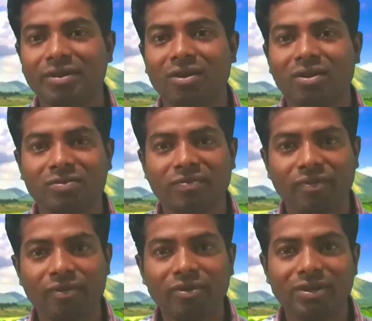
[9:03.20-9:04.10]

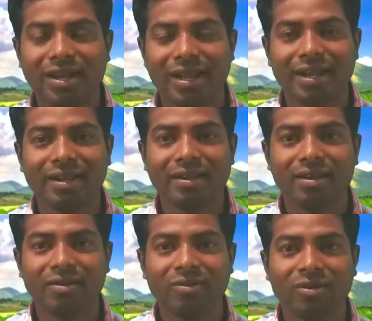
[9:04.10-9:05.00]
without food grain,
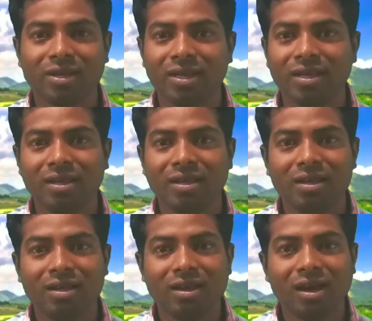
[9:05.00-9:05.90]
okay,
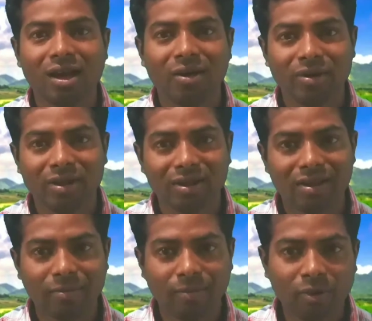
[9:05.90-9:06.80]
our
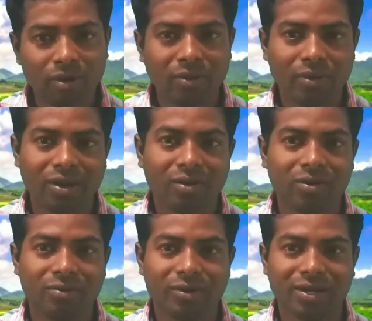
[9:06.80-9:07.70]
body
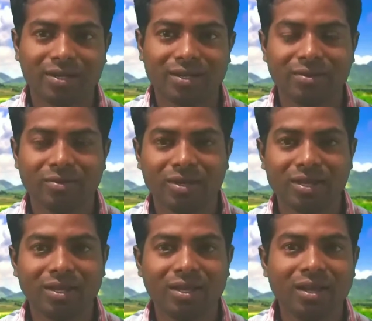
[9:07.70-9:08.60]
will not work,
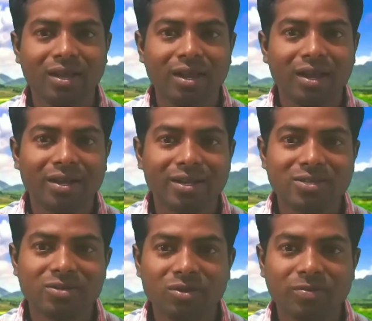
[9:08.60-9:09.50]
okay. It
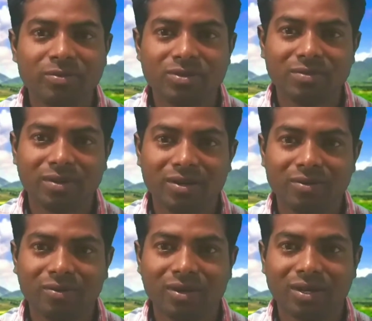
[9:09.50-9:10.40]
is not
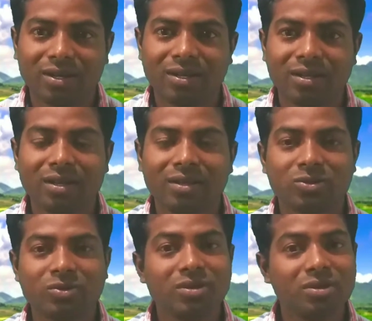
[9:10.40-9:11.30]
possible to work.
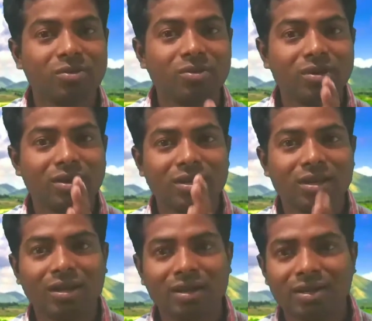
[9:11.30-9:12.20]
So you
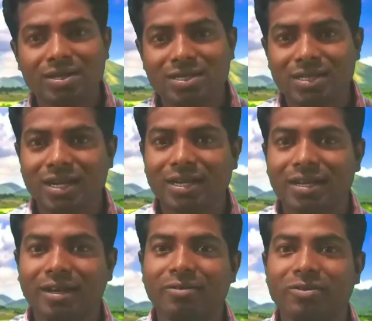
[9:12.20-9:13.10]

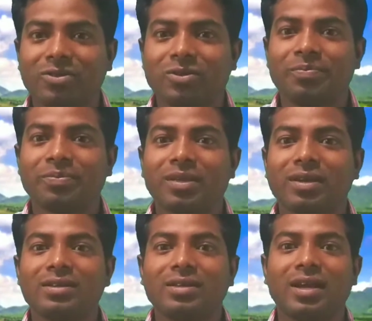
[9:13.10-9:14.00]
understand here also.
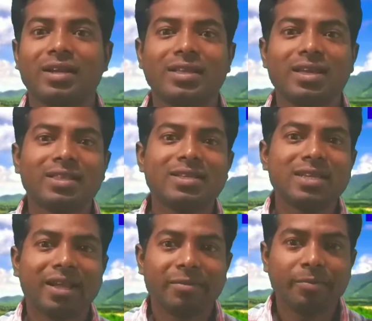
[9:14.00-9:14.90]
And the other
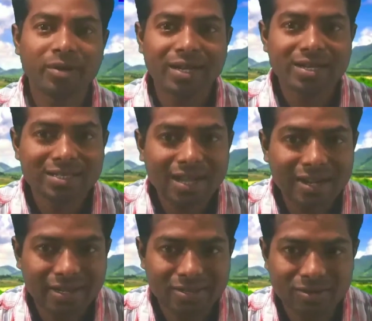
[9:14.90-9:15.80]
side,
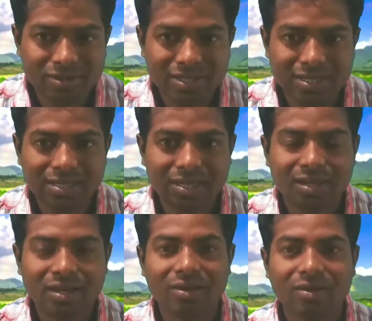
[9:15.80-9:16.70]
potential
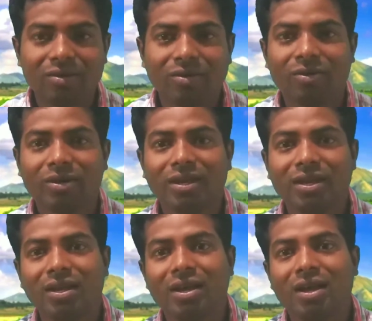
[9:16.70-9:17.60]
resources,
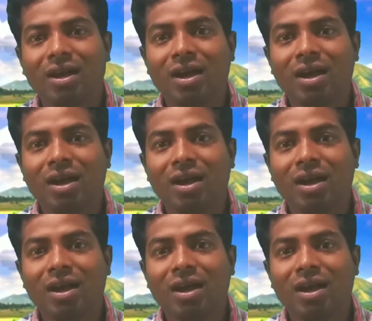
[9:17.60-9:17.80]
okay.